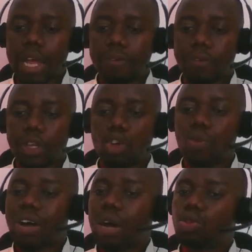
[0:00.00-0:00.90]
video of
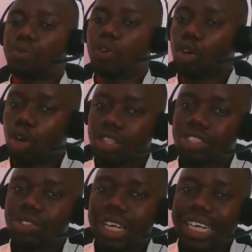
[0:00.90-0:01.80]
how to
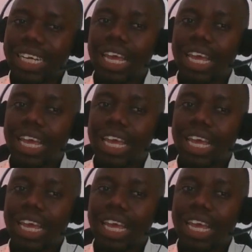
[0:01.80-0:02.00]
voluntarily